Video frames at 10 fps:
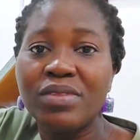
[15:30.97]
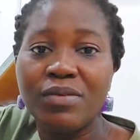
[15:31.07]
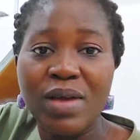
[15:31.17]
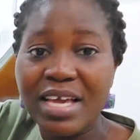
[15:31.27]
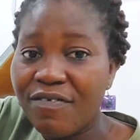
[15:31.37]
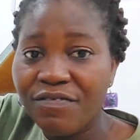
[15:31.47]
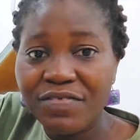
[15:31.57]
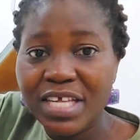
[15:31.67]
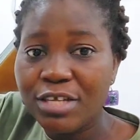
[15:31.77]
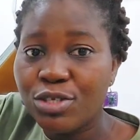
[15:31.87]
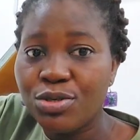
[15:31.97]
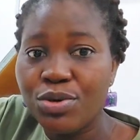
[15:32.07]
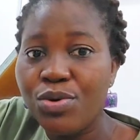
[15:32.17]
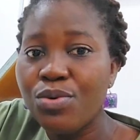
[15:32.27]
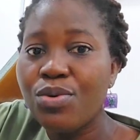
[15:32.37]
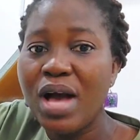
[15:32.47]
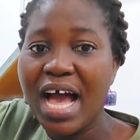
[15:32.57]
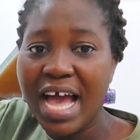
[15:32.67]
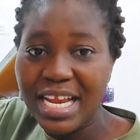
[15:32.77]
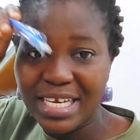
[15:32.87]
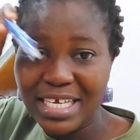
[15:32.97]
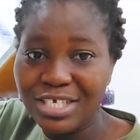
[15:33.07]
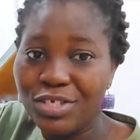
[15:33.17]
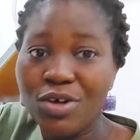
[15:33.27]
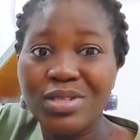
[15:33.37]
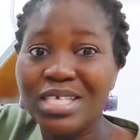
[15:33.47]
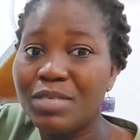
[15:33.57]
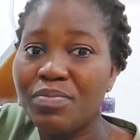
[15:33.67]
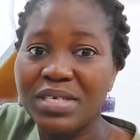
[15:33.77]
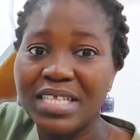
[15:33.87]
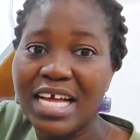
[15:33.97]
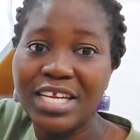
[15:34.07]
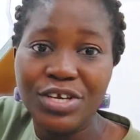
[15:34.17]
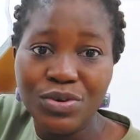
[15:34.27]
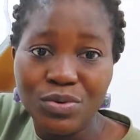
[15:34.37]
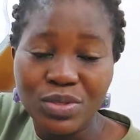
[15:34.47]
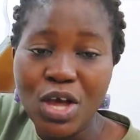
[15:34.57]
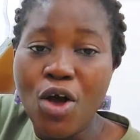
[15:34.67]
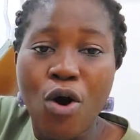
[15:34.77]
were gifted to you, and it's all this print that they use.